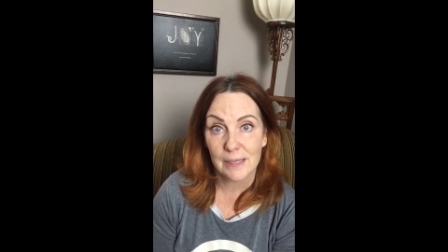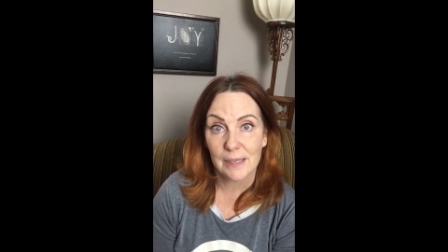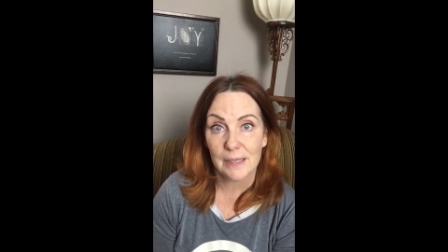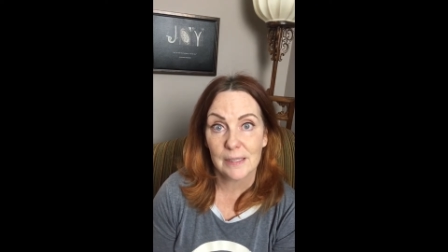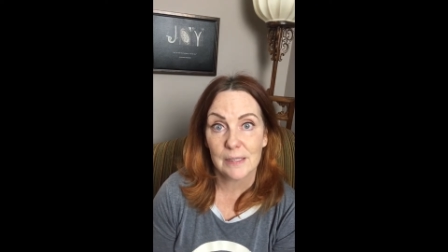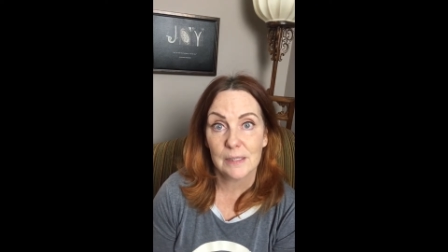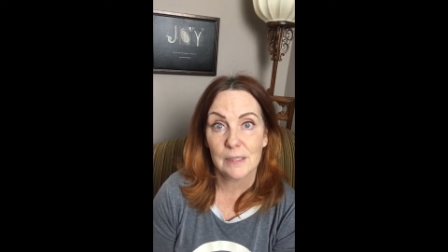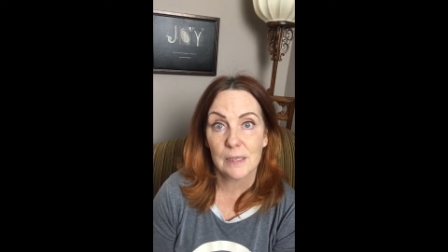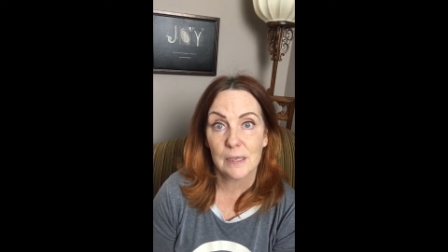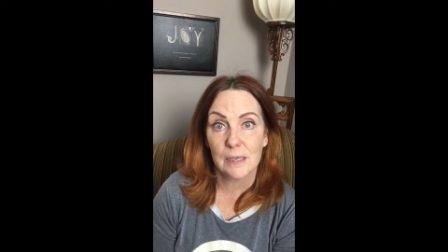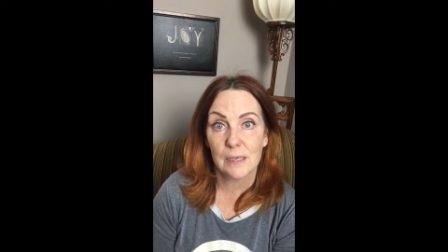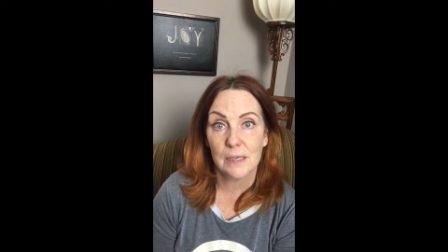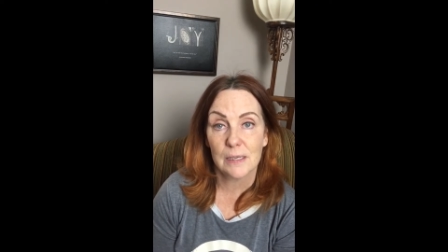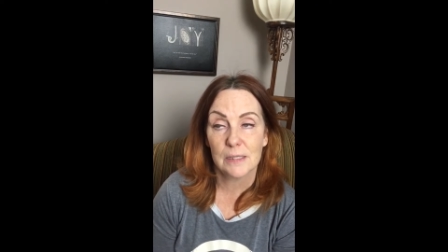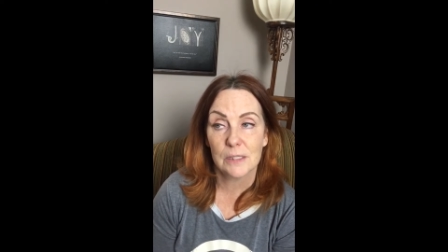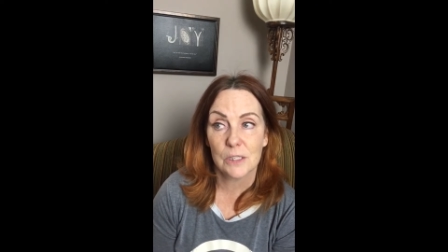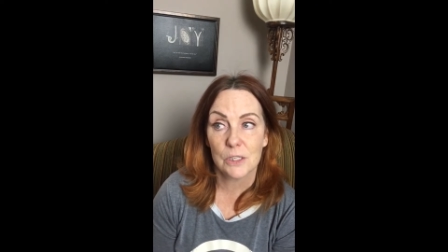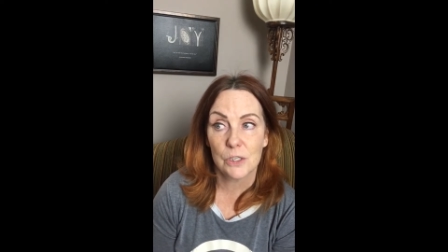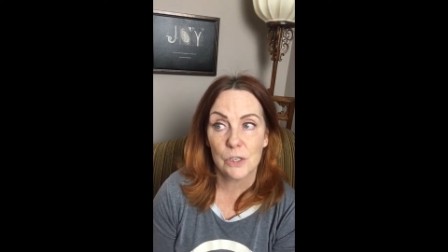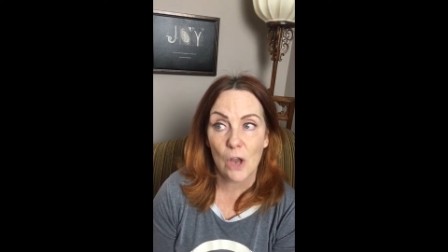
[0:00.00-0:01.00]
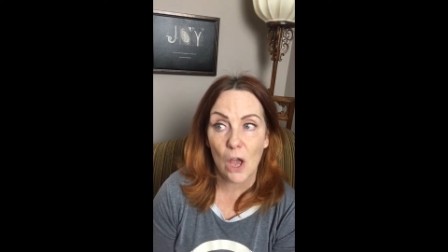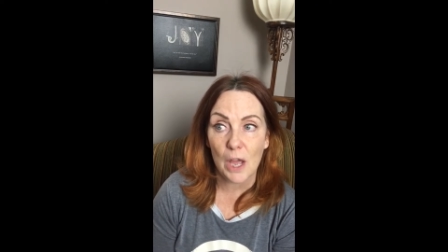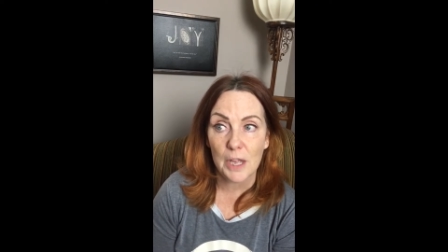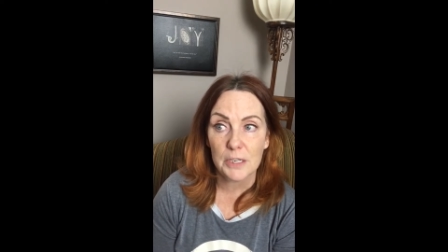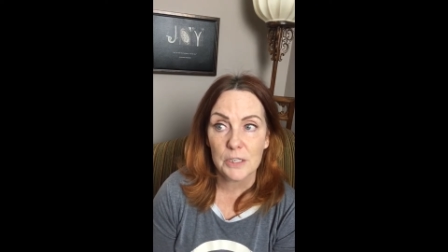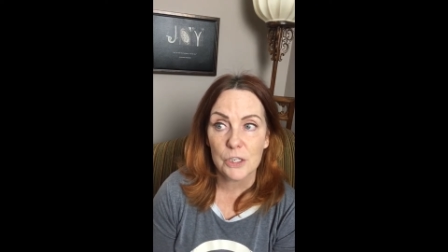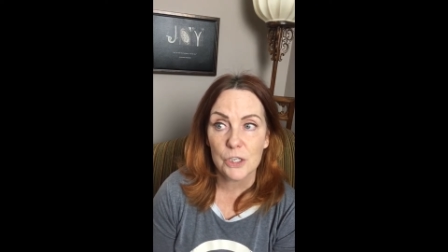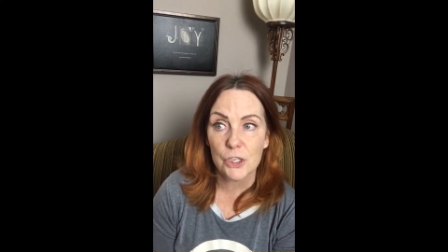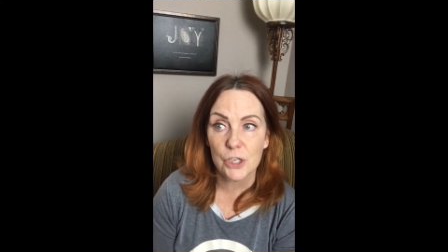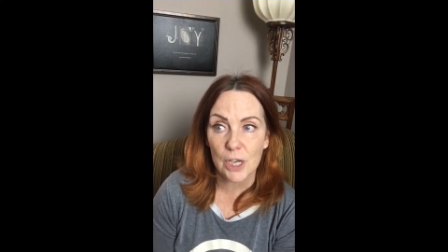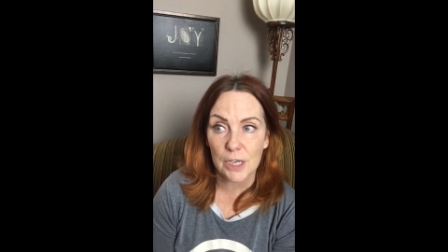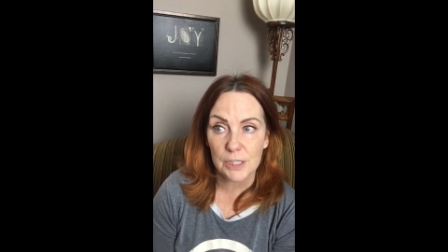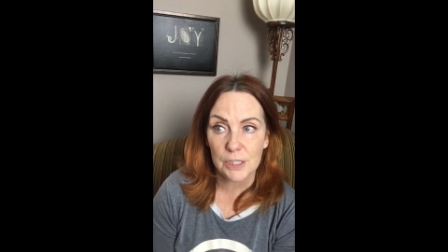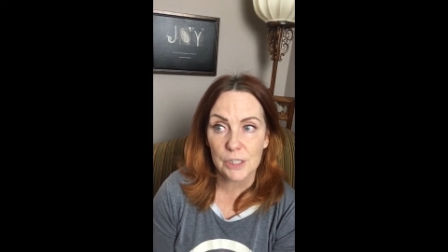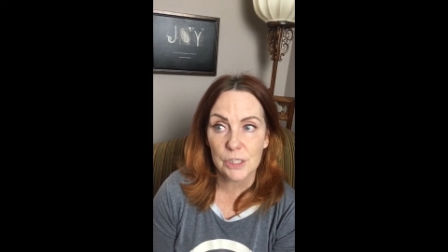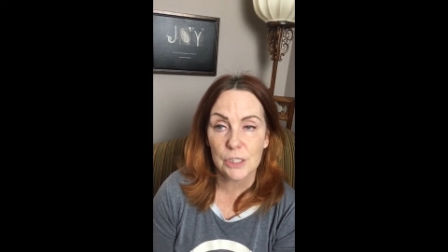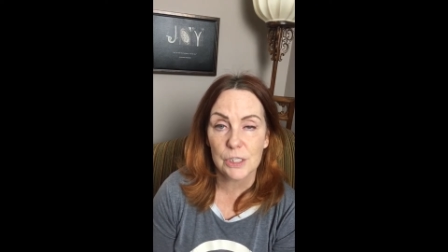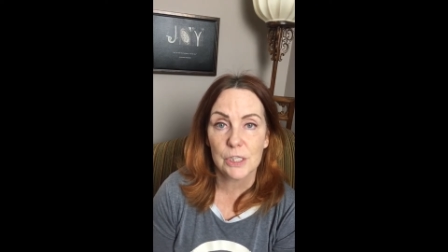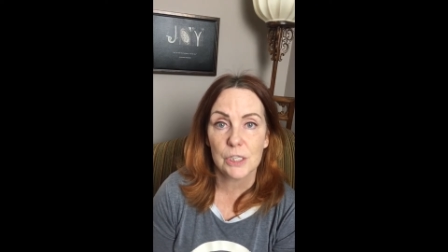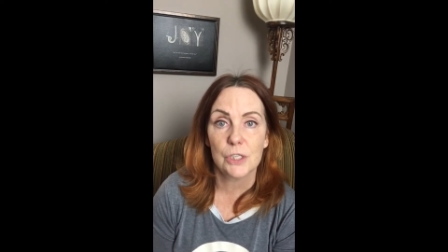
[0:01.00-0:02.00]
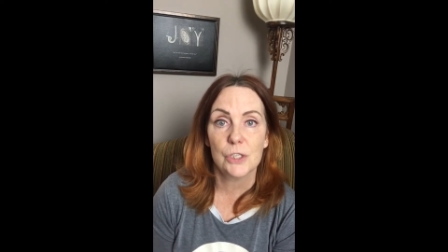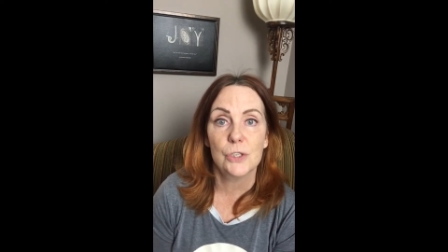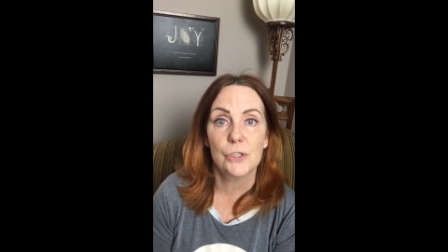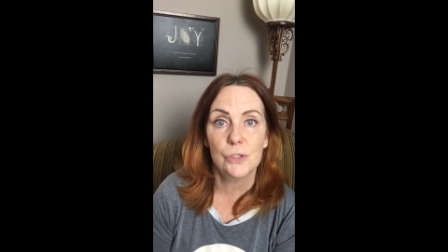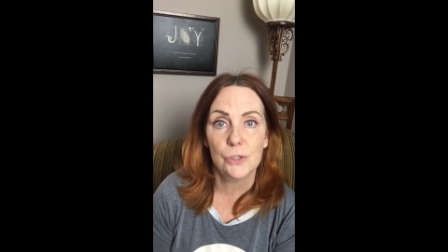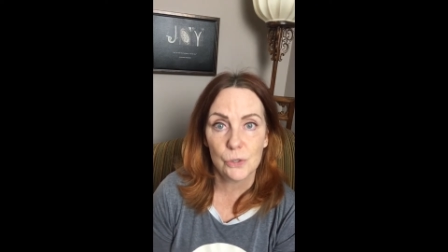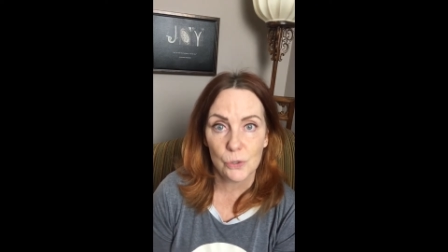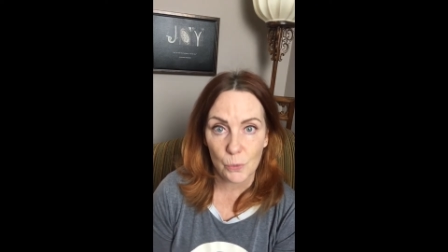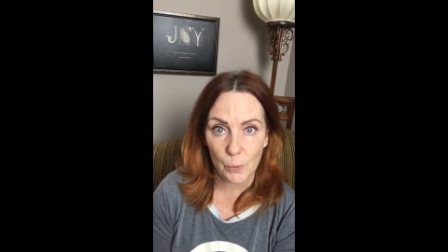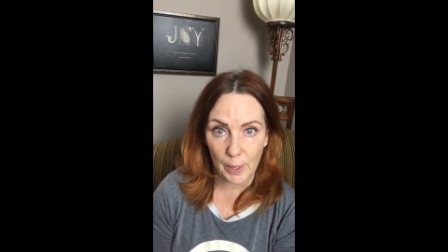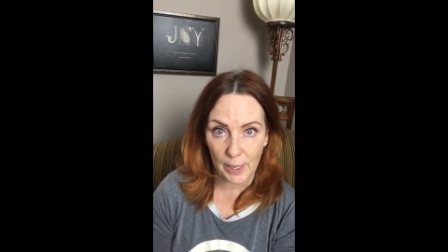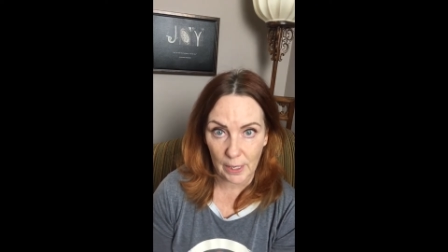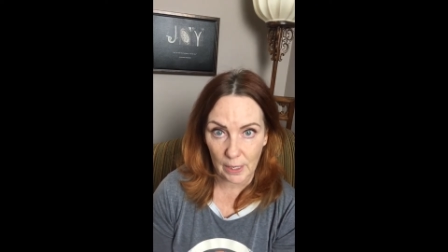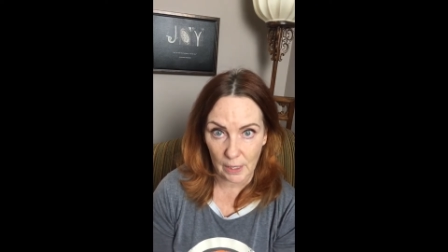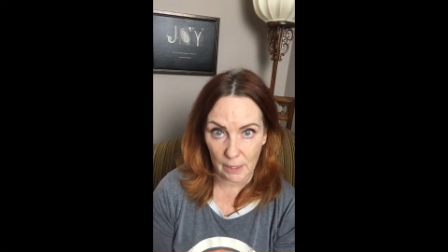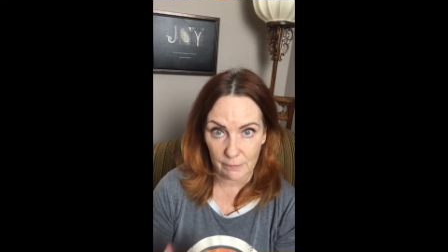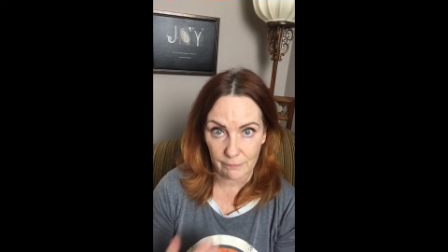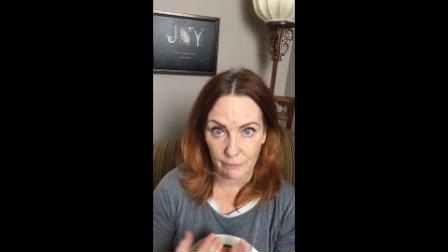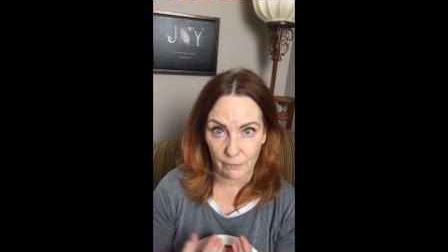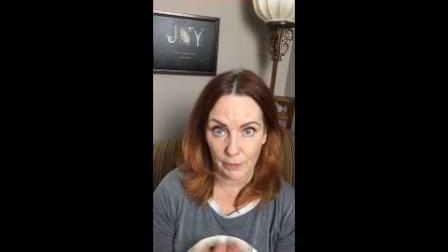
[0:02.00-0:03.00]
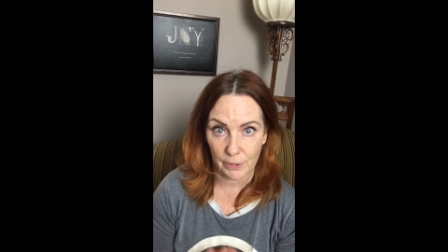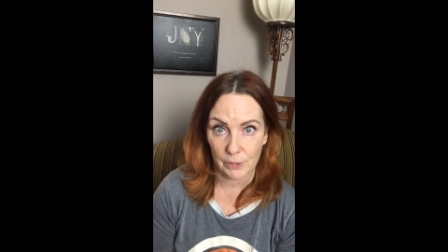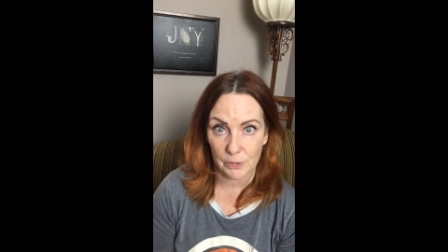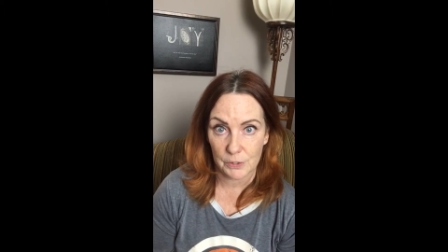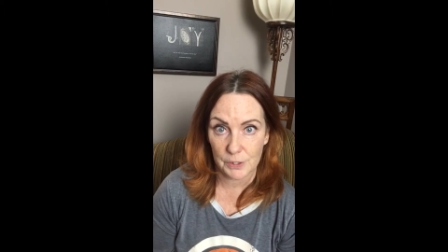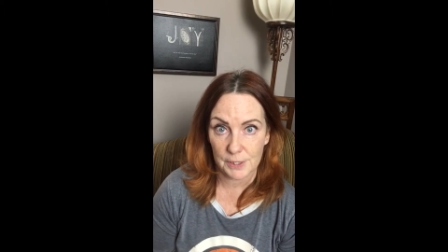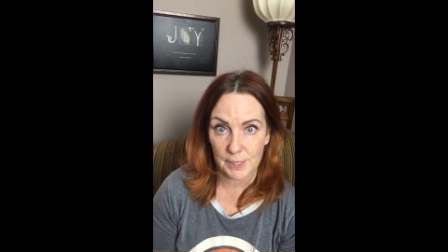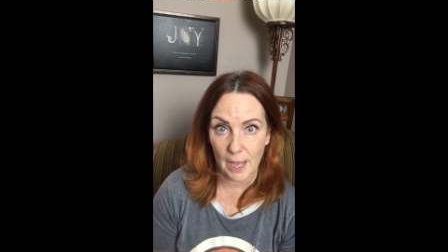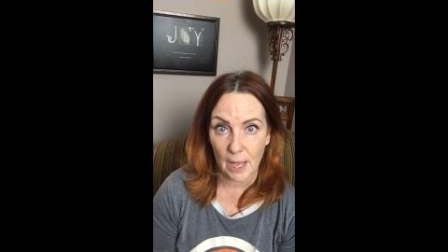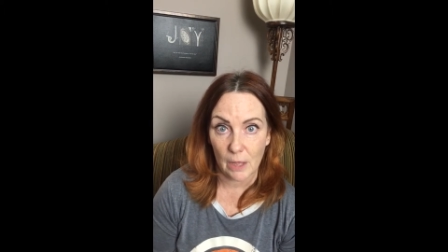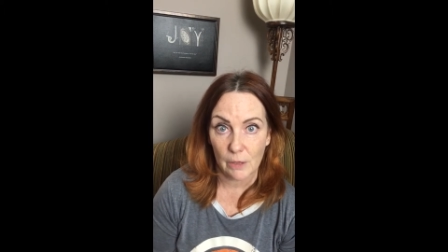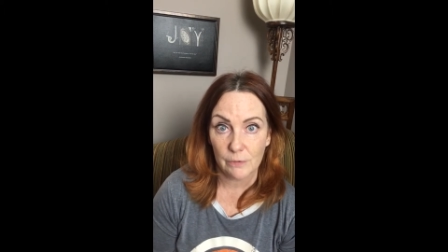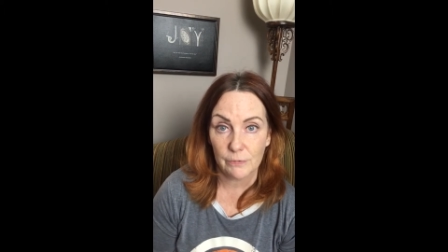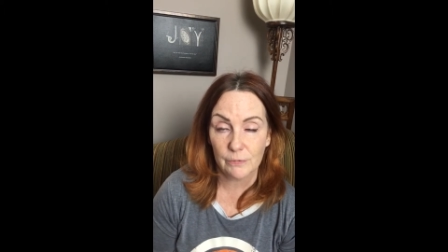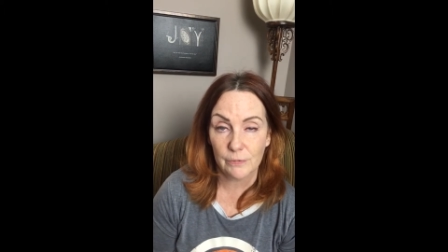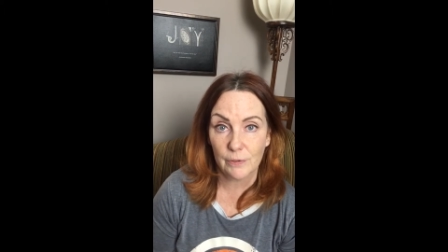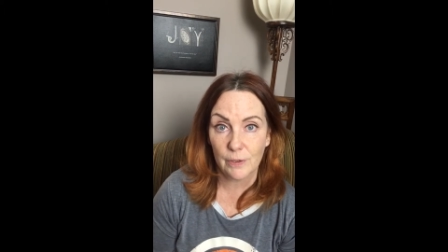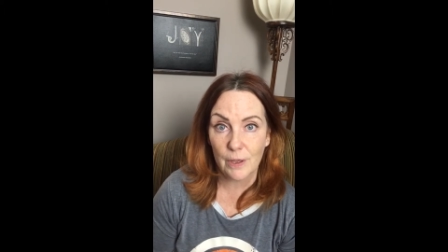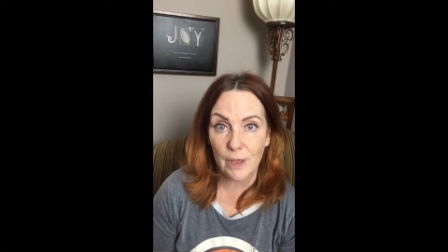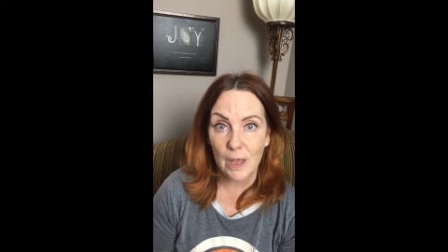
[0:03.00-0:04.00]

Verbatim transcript: is it's not just the doing it for yourself,